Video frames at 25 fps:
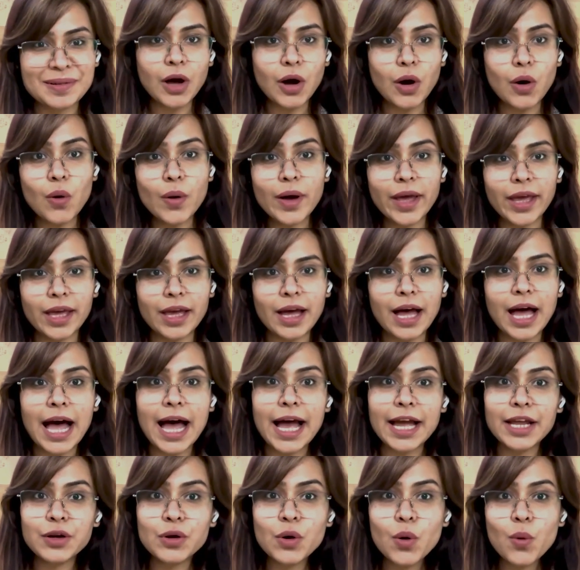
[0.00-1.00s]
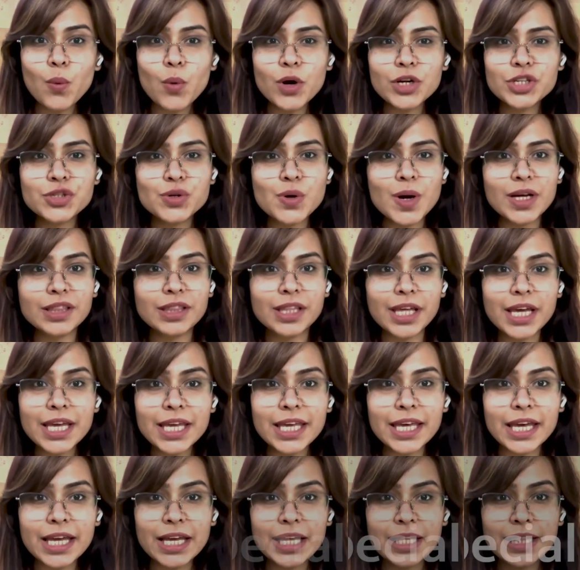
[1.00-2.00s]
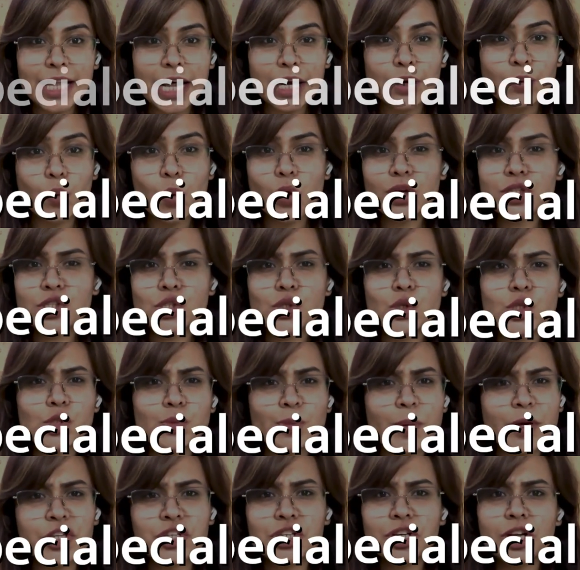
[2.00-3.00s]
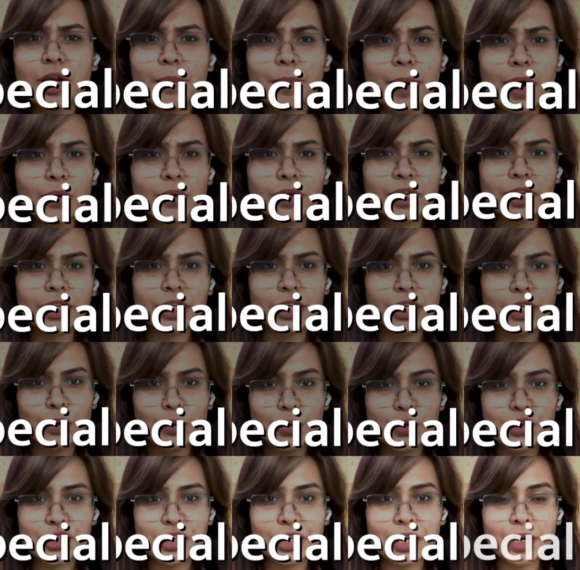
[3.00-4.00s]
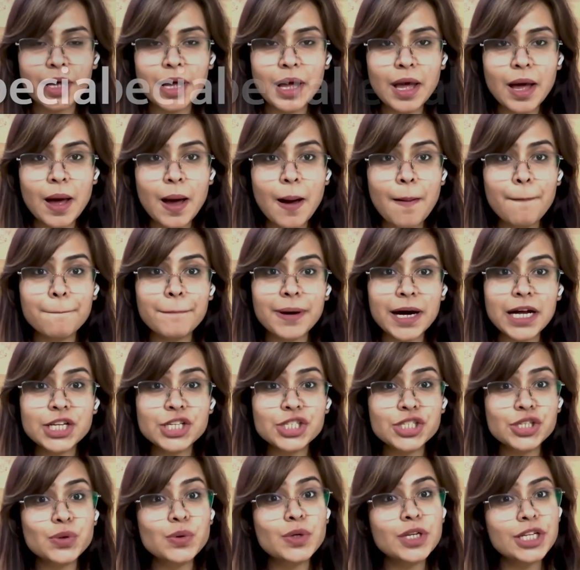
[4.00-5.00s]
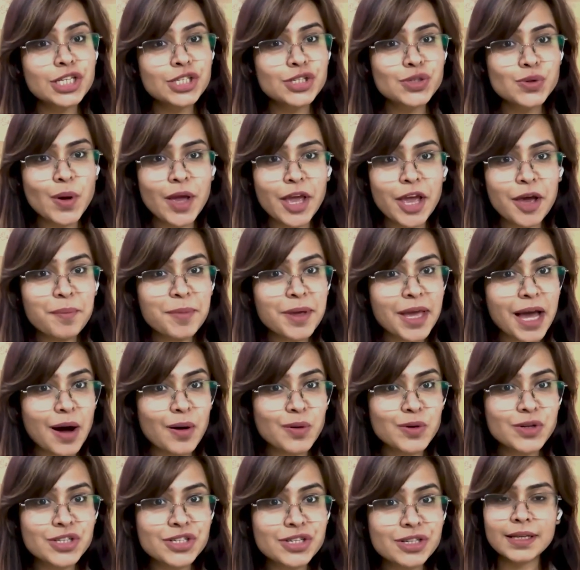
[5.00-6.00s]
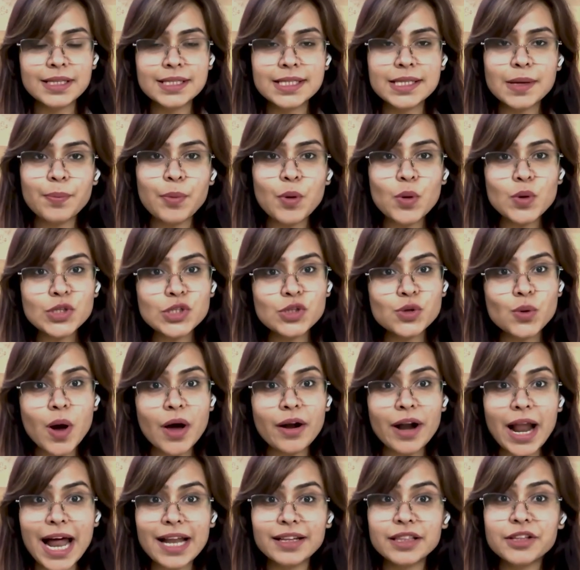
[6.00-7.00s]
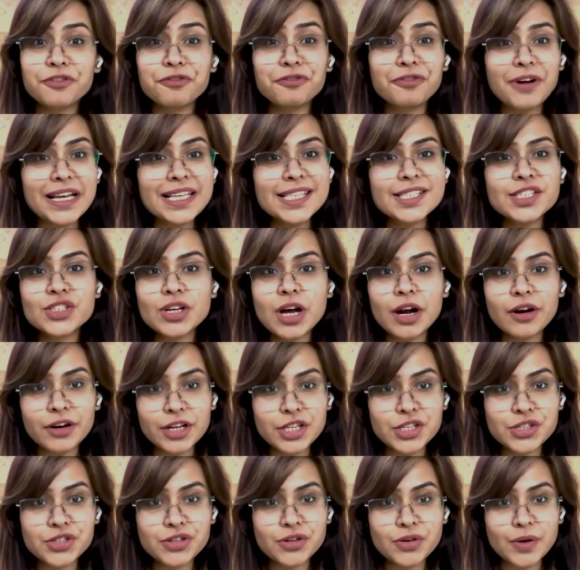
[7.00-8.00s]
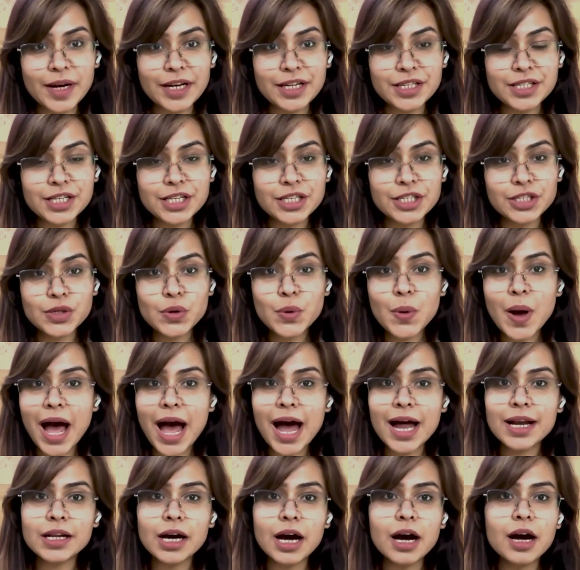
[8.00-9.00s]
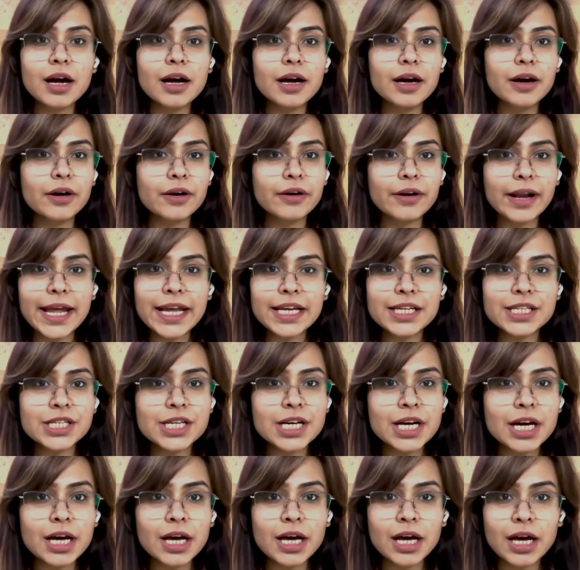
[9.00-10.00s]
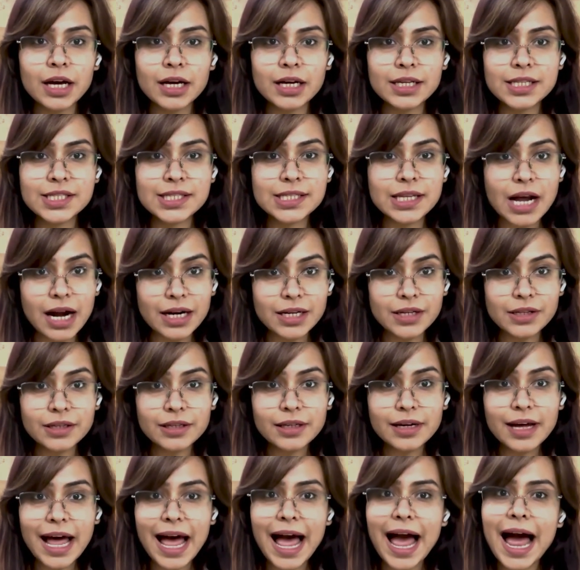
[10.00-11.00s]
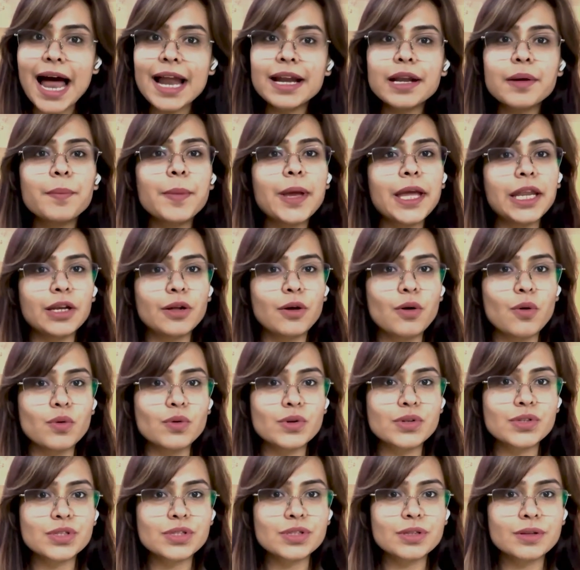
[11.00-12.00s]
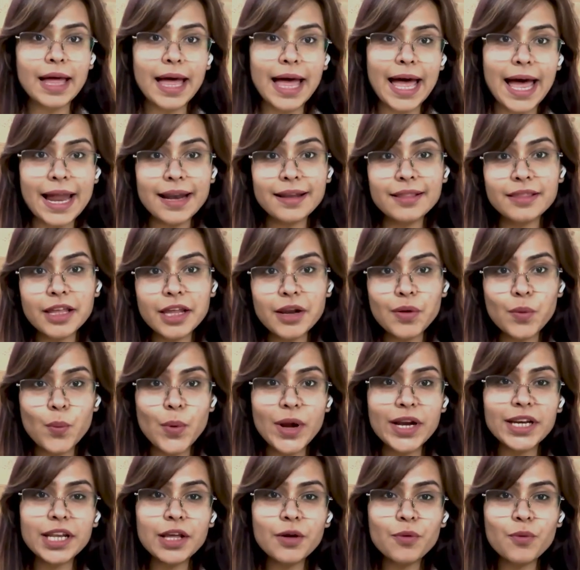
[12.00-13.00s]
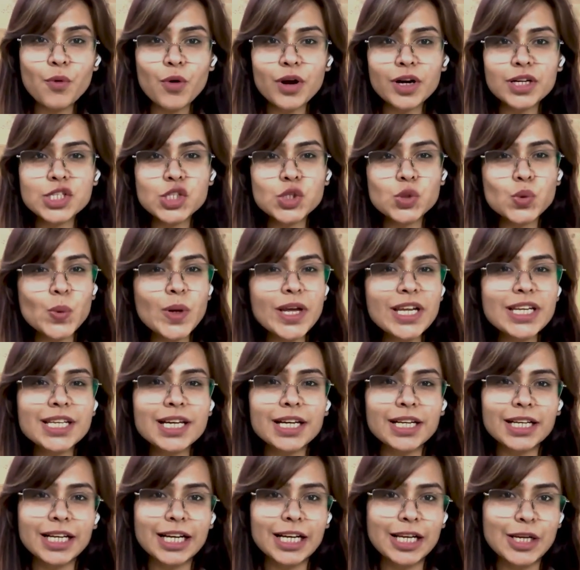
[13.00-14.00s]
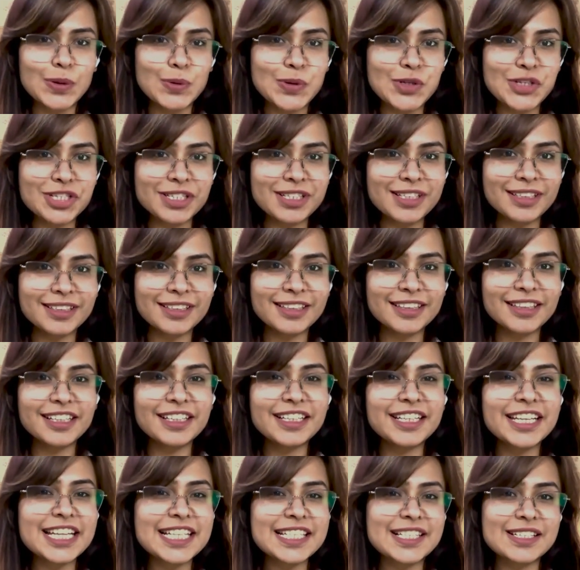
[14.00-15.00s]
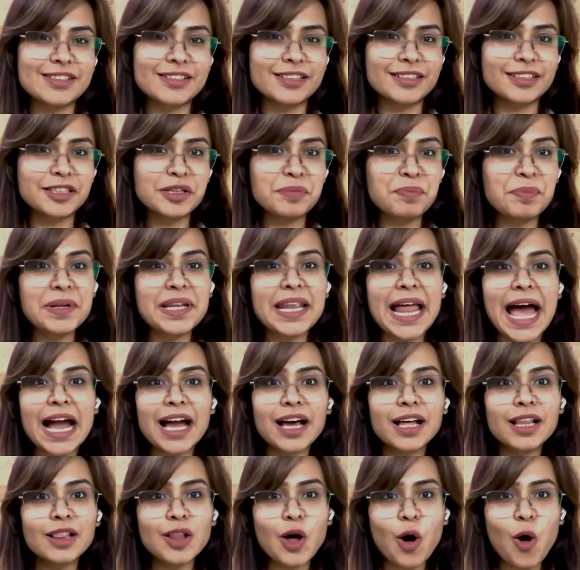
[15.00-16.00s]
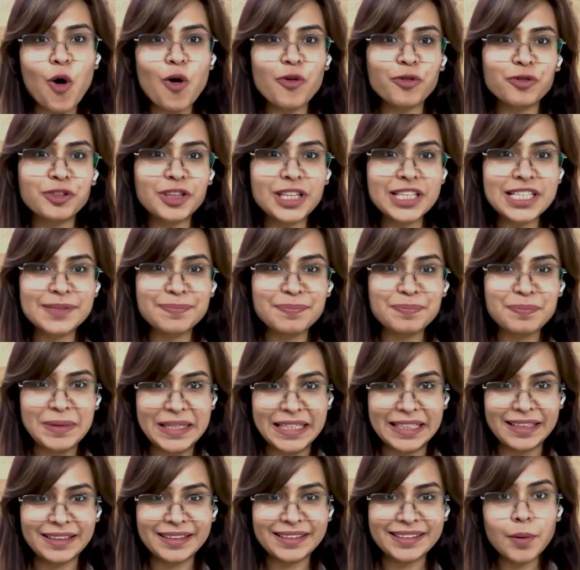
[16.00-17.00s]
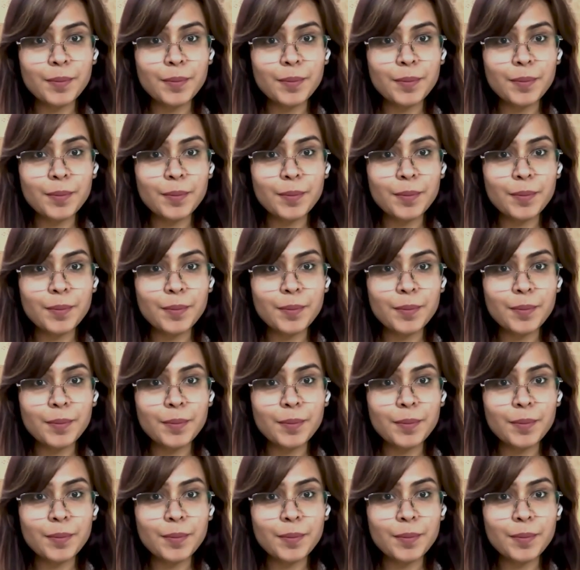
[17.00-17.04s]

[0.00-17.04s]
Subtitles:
Okay, I know what you are thinking, that what's so special about conclusion, but you need to hear me out. Suppose you are at the 5-star restaurant. You had a great starter and a main course, and then waiting for a sweet conclusion, the dessert, the pinnacle of the meal.